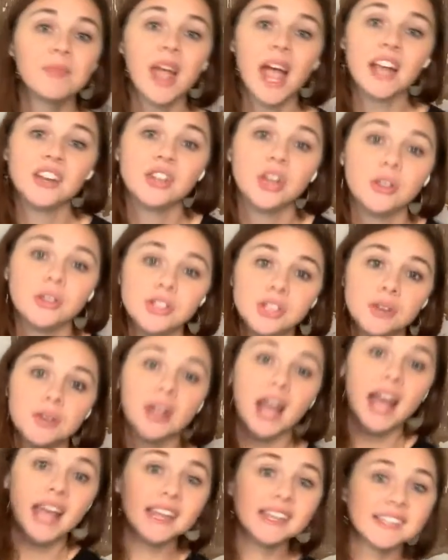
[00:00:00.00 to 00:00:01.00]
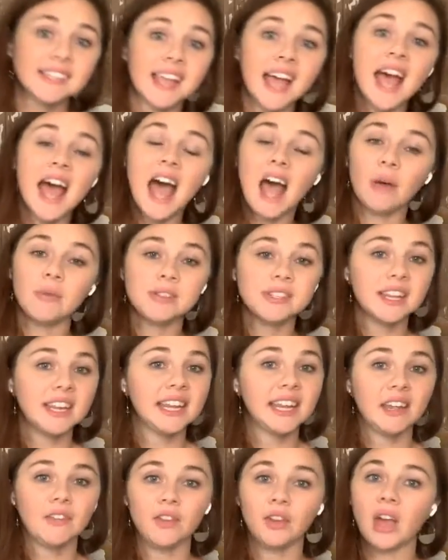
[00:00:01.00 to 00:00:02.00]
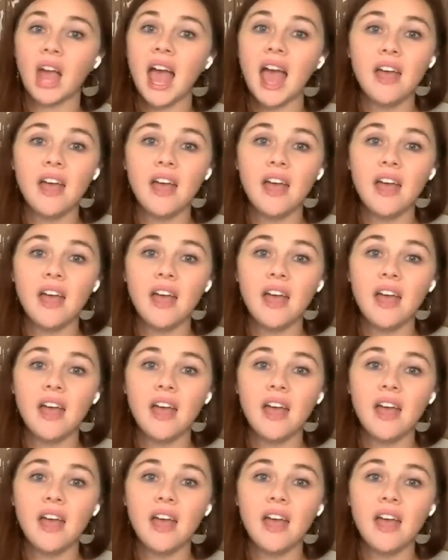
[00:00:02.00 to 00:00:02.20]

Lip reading: I told you guys I was going to give you